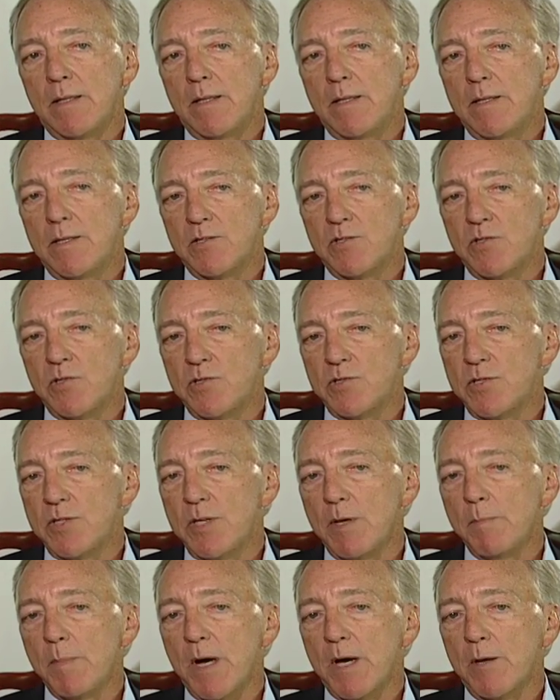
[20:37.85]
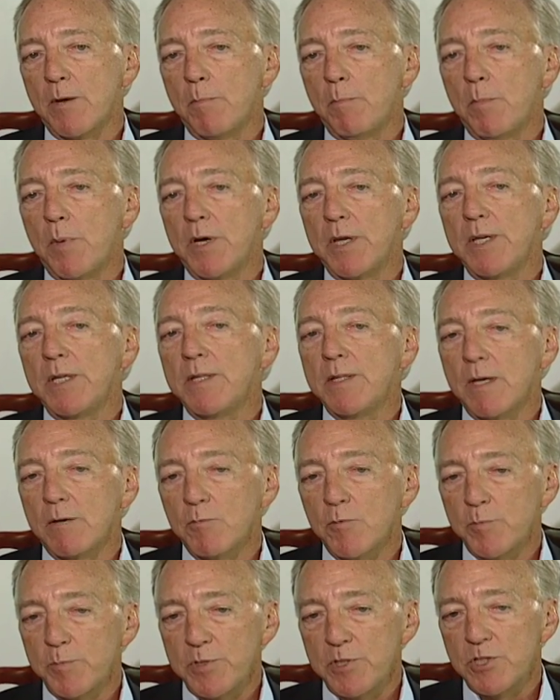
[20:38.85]
this is the amount of money that
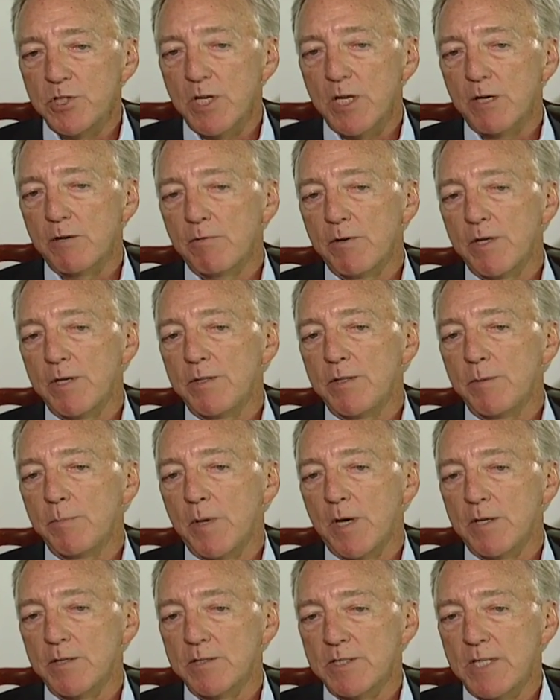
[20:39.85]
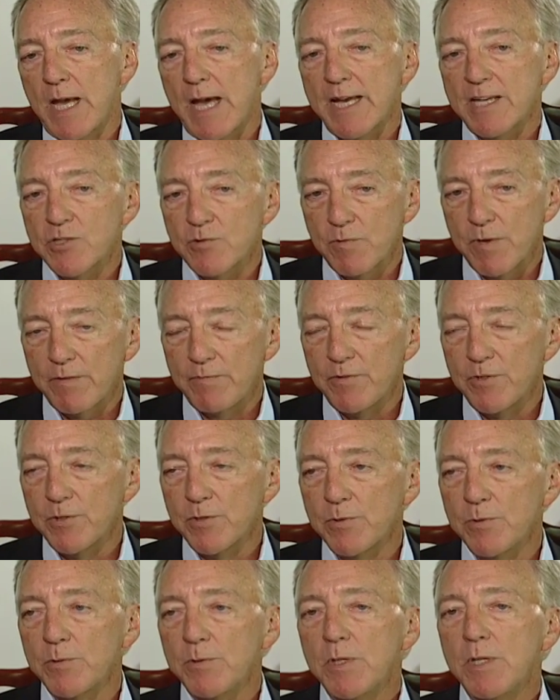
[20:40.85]
will be generated, the amount of tax
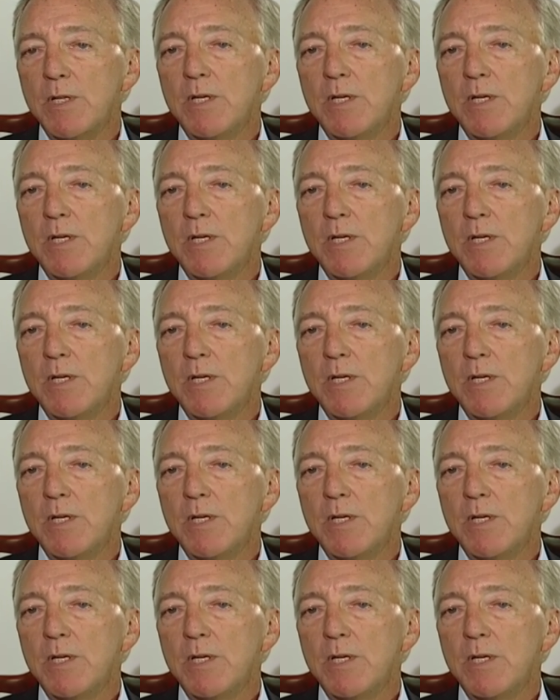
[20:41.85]
revenue